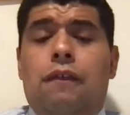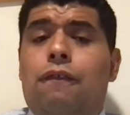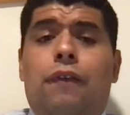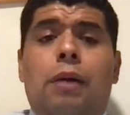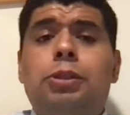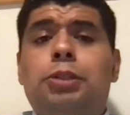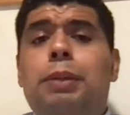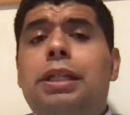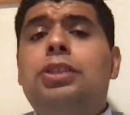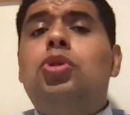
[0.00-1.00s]
Farmers spend
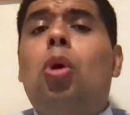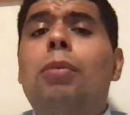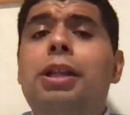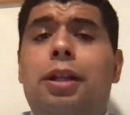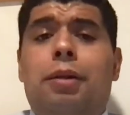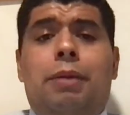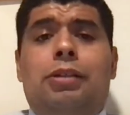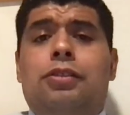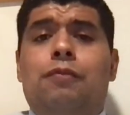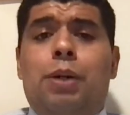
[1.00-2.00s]
exorbitant
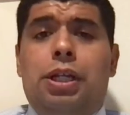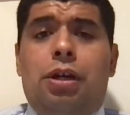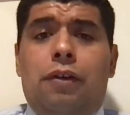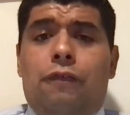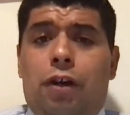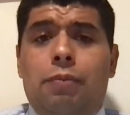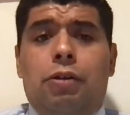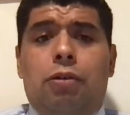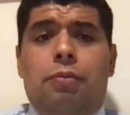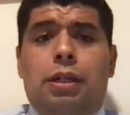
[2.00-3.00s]
amounts of money on farm
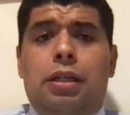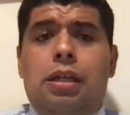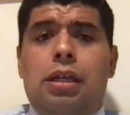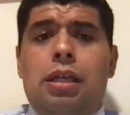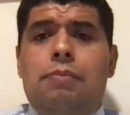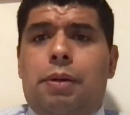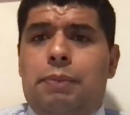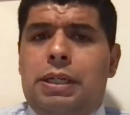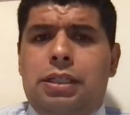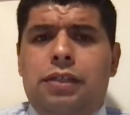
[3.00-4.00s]
equipment, but
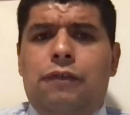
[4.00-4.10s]
because of